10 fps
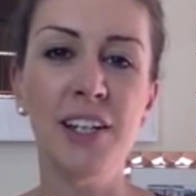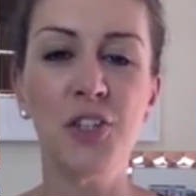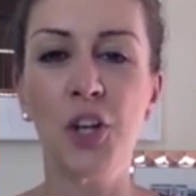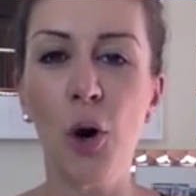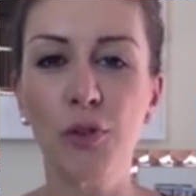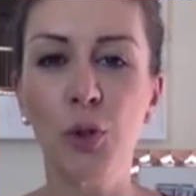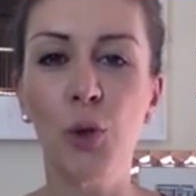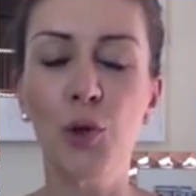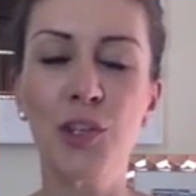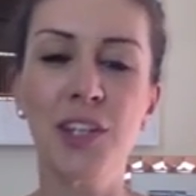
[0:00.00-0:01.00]
to go off
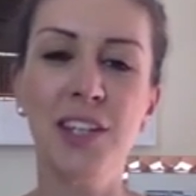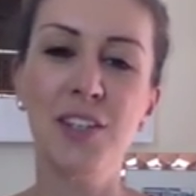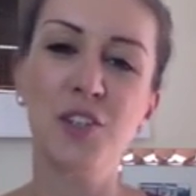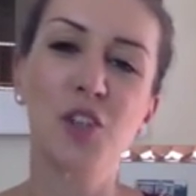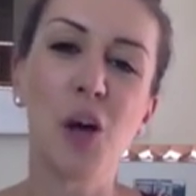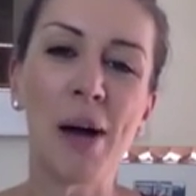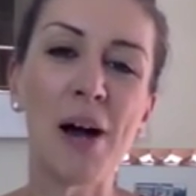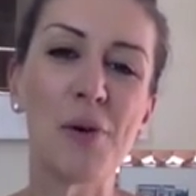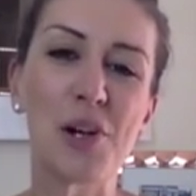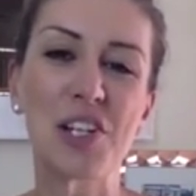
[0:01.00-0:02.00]
course, to slob
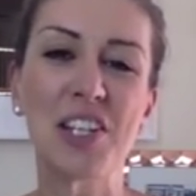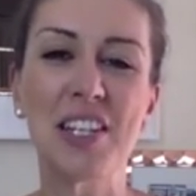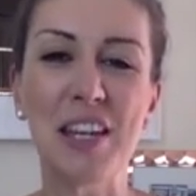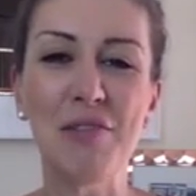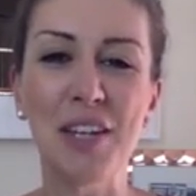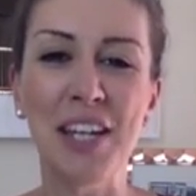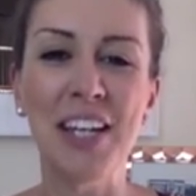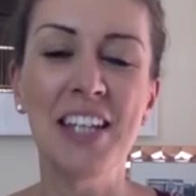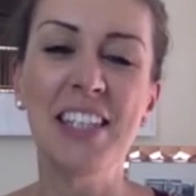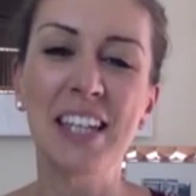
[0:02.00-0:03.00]
out watching
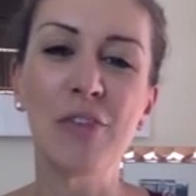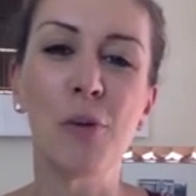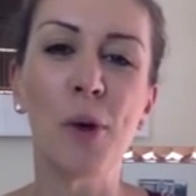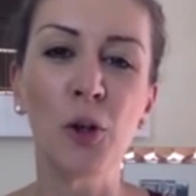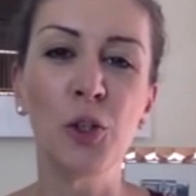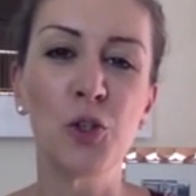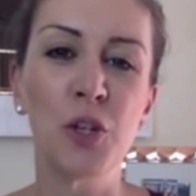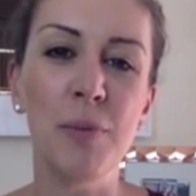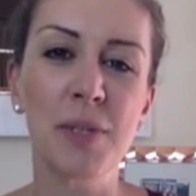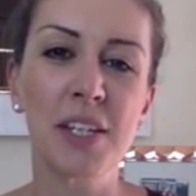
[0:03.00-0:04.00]
TV, to give up on your
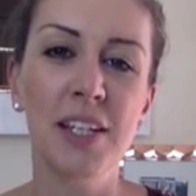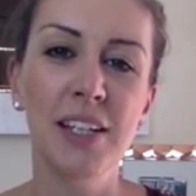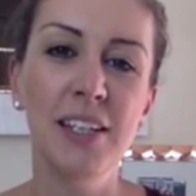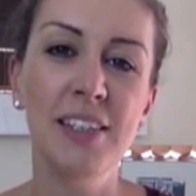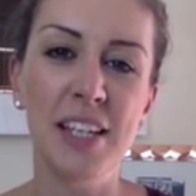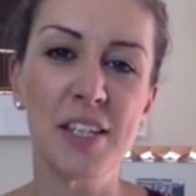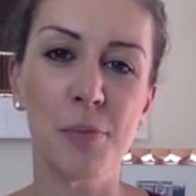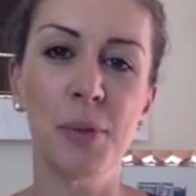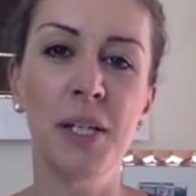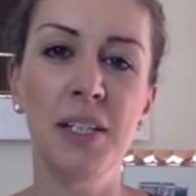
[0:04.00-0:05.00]
dreams.
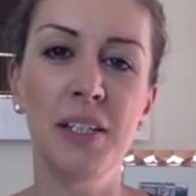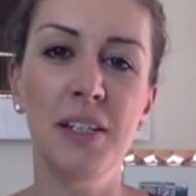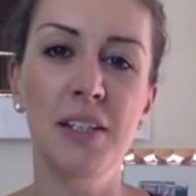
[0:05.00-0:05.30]
Discipline.